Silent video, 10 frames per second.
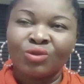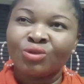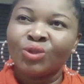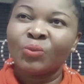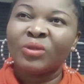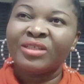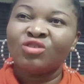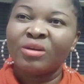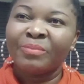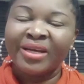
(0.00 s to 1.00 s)
so you will
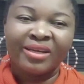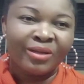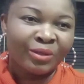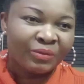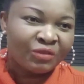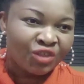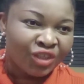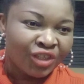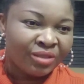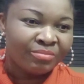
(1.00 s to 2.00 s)
enjoy buying a lot of
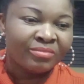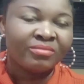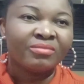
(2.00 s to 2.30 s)
chicken.